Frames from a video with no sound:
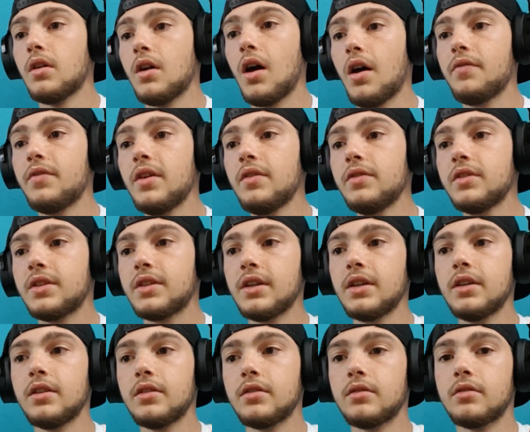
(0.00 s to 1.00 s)
I've never
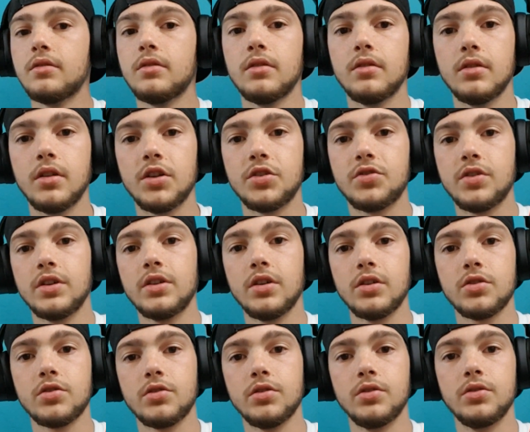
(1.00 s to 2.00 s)
seen a street
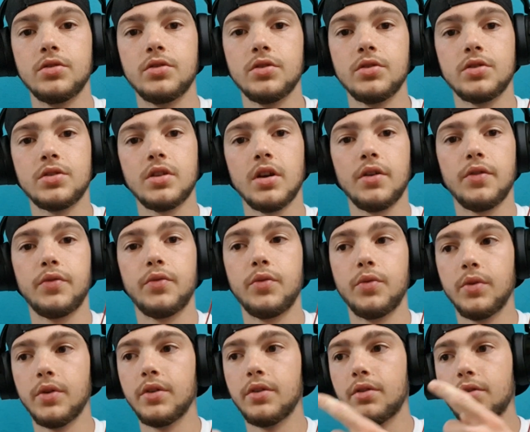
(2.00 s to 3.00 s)
dance crew do stuff
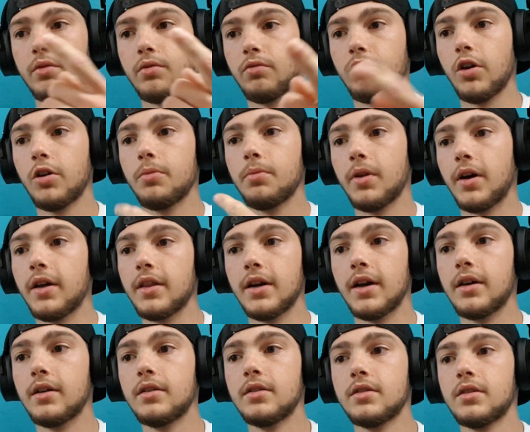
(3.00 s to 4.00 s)
with rope like
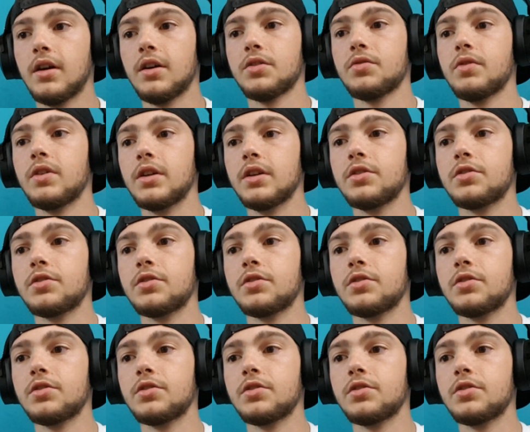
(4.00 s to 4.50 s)
that. That's really